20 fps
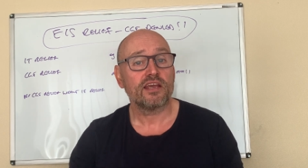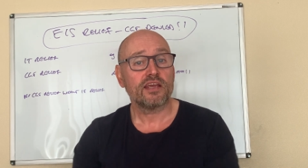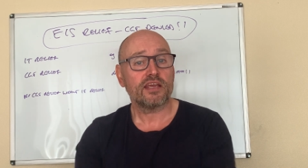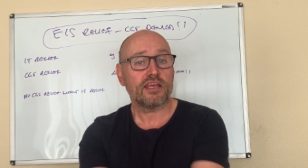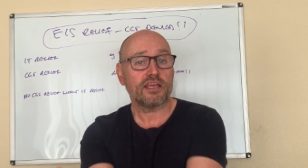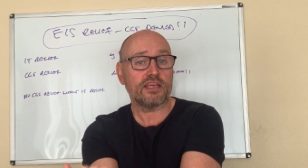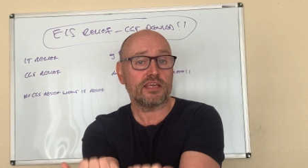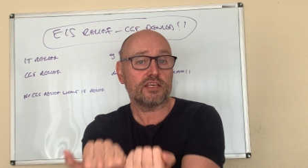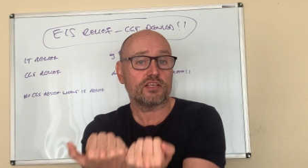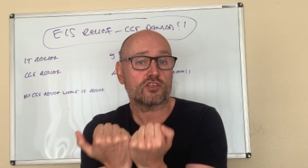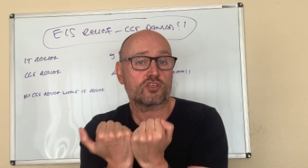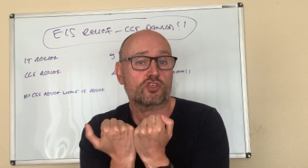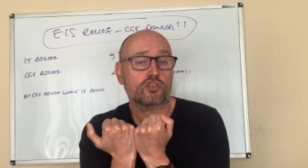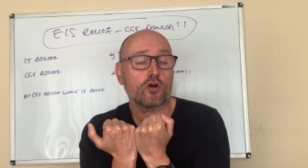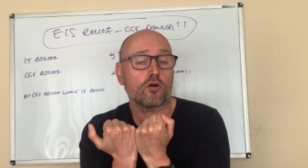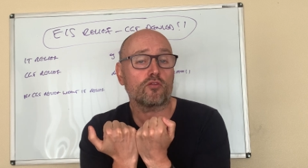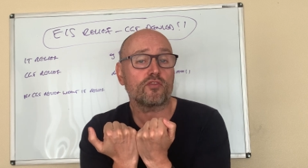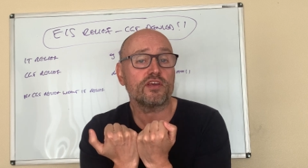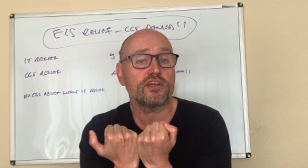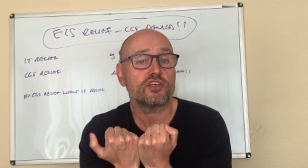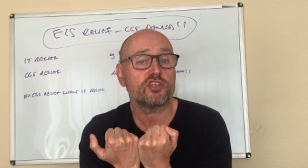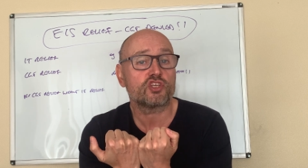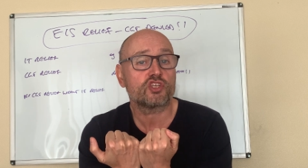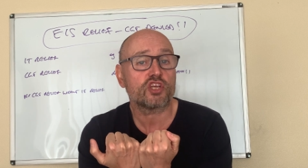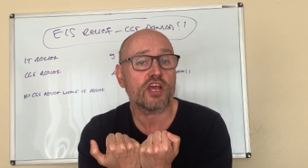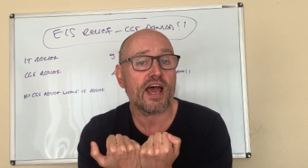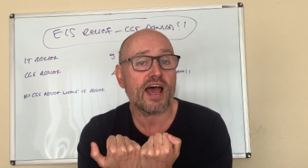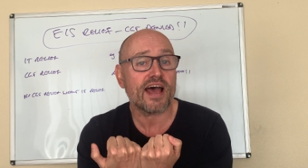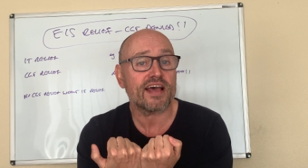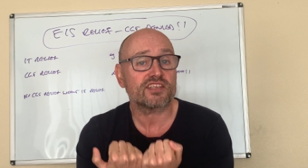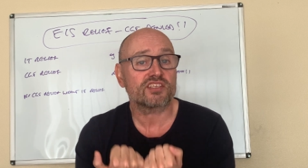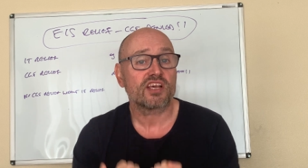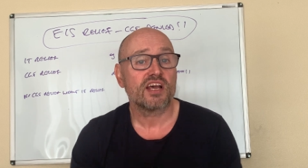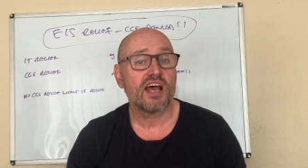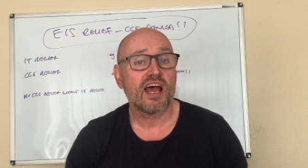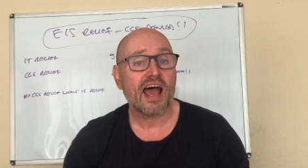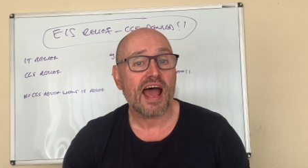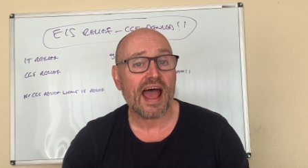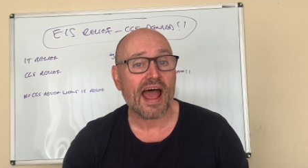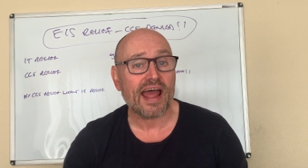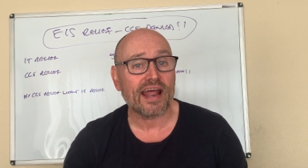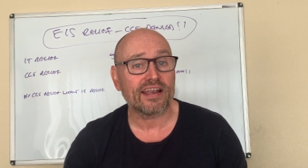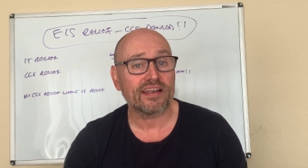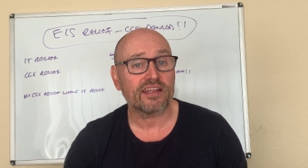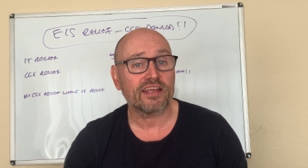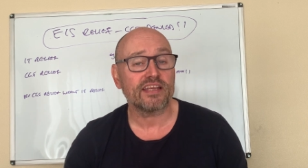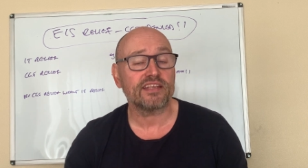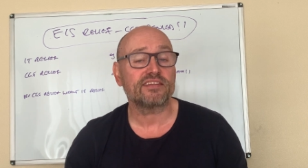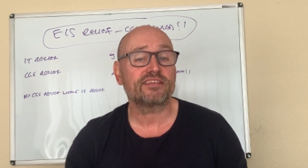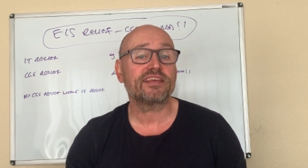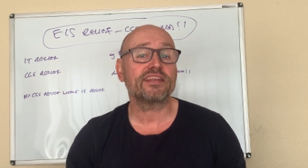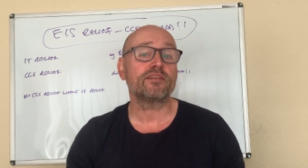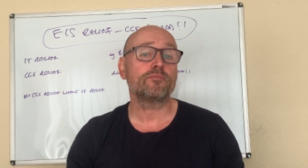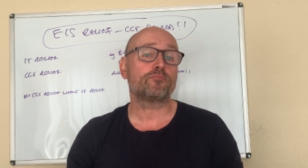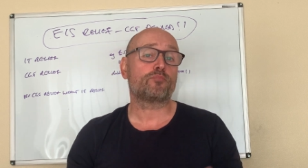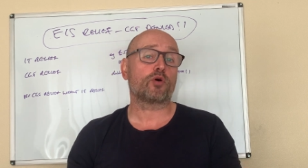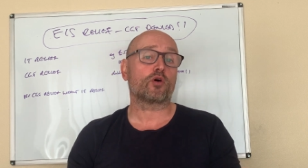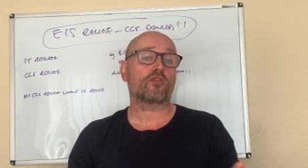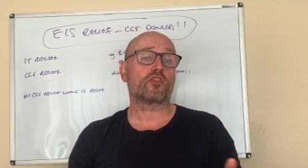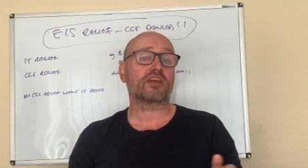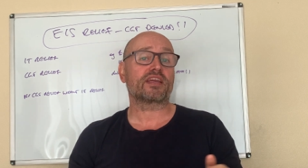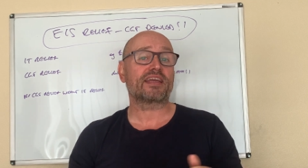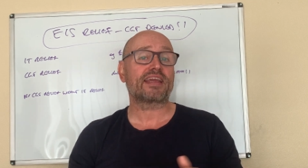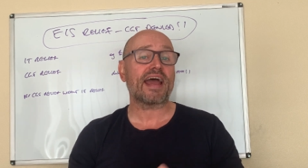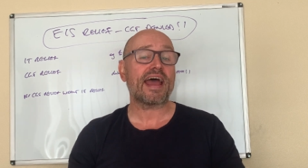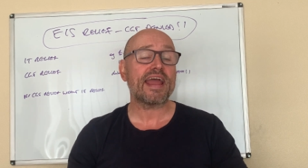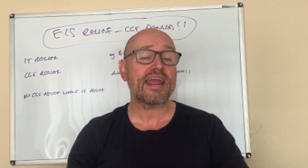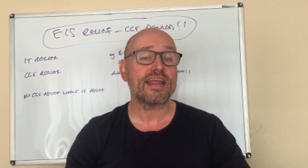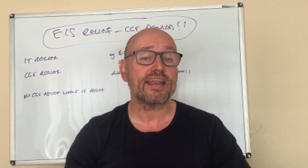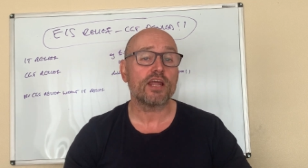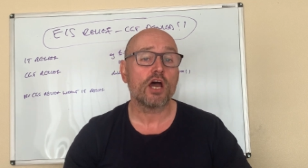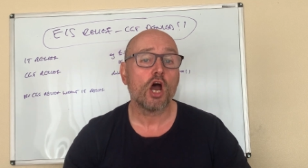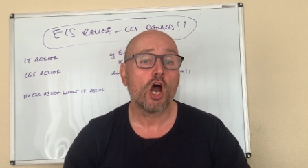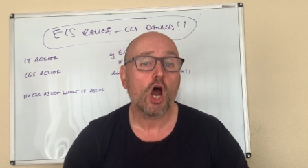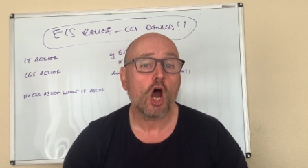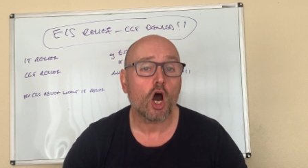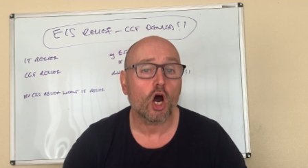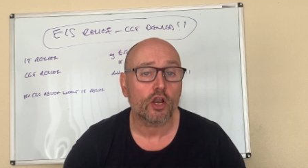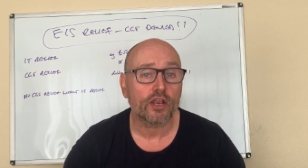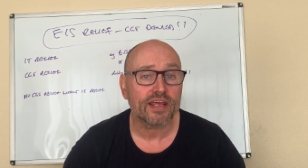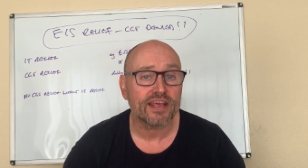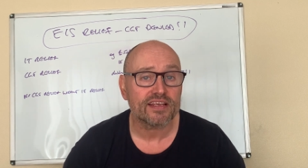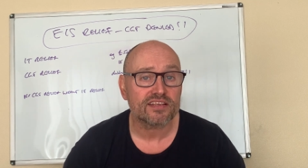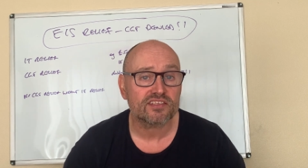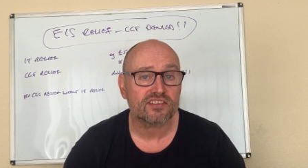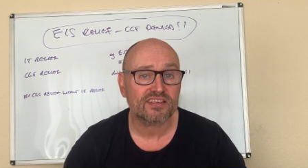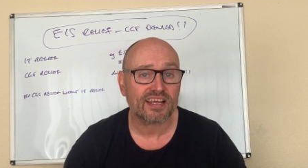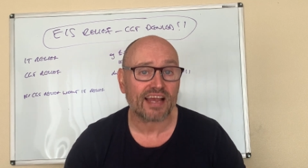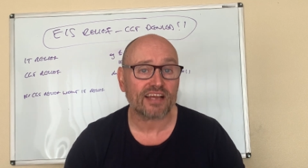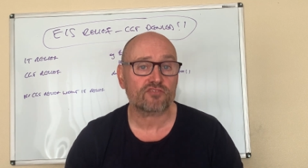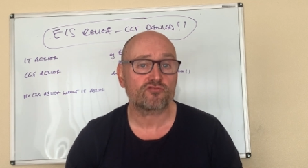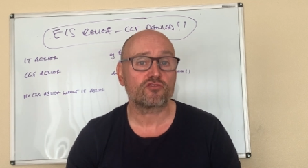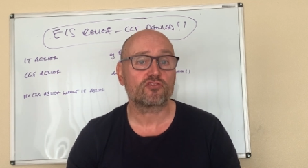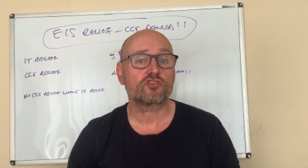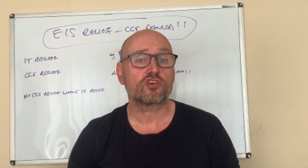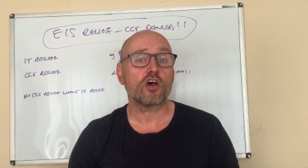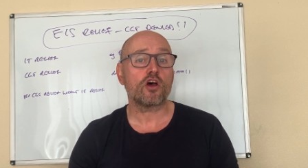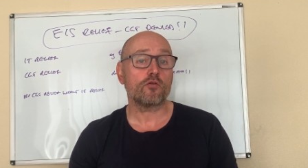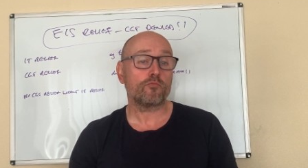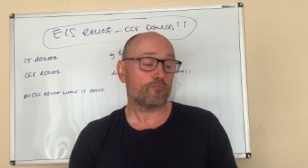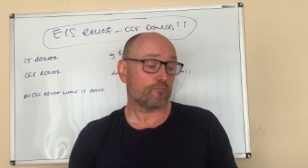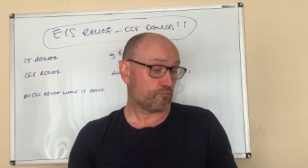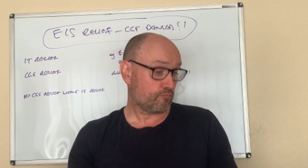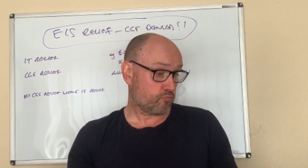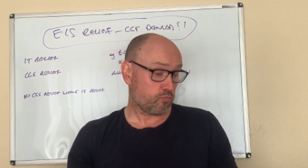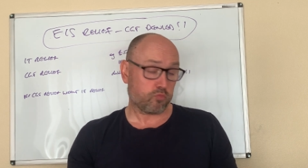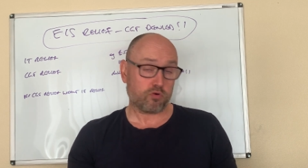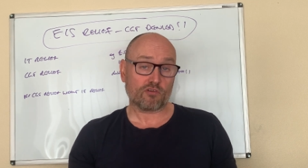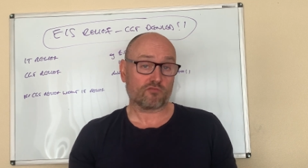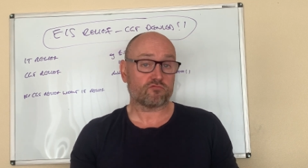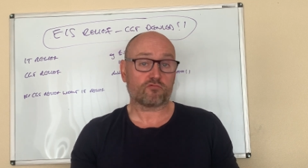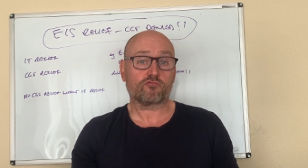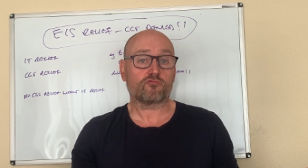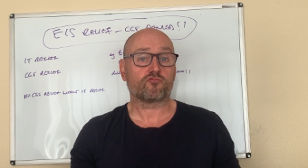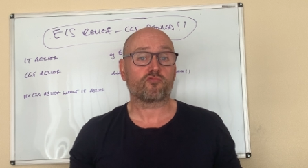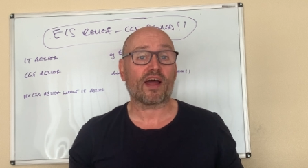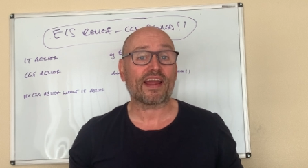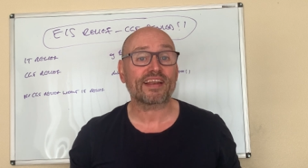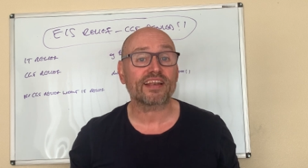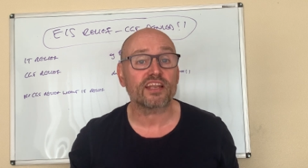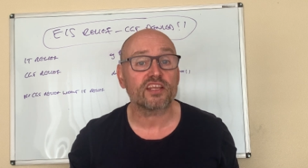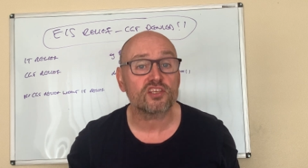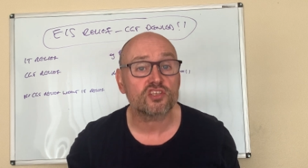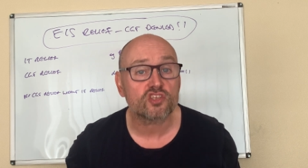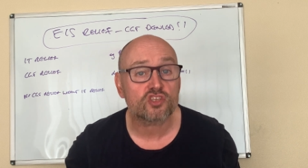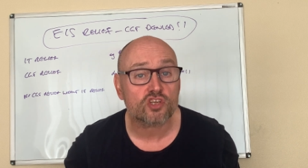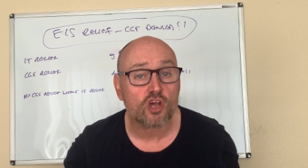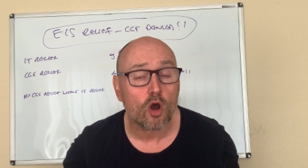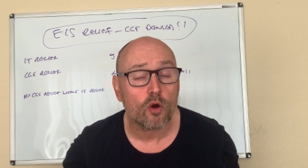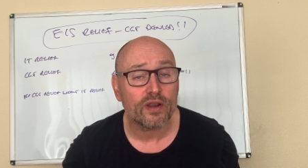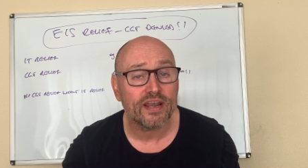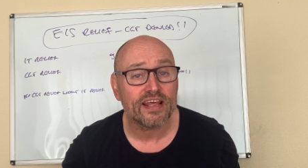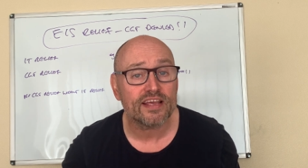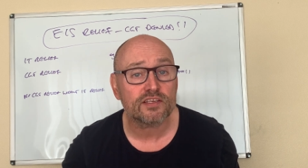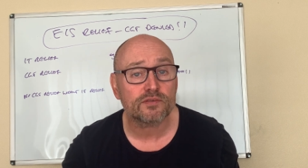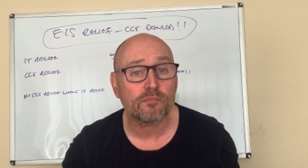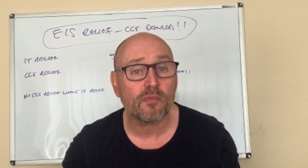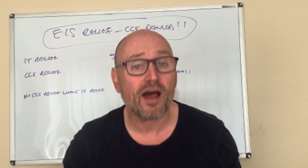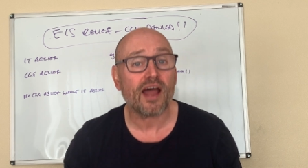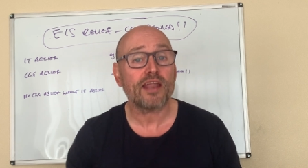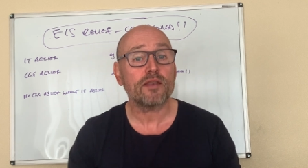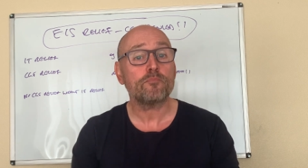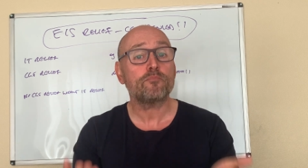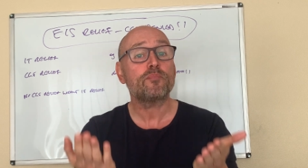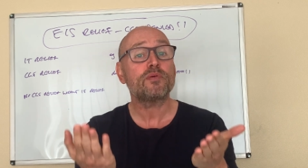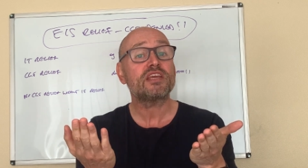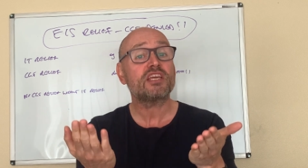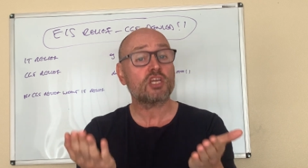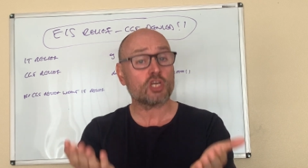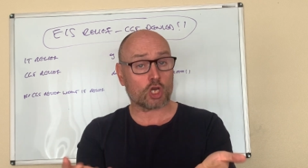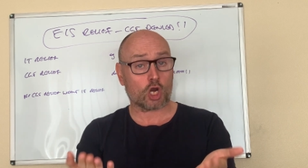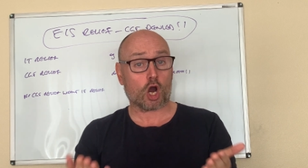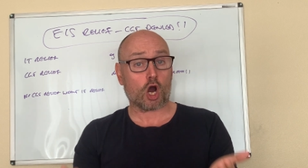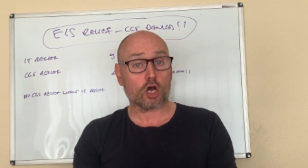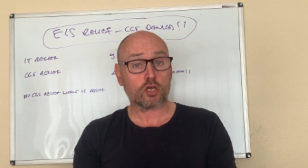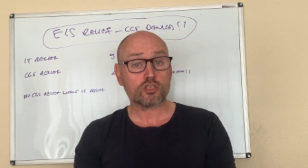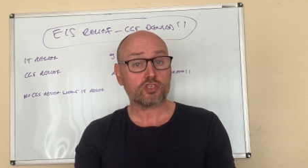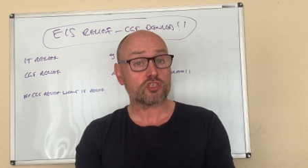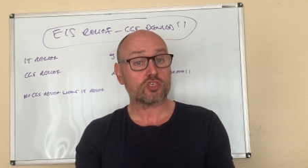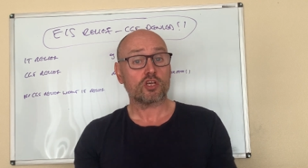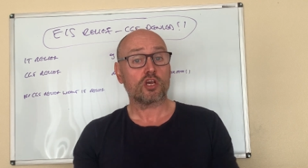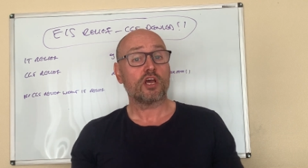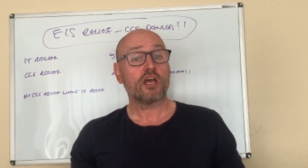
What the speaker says: He sold these shares and he didn't put the gain on his tax return, rightly so in his mind, because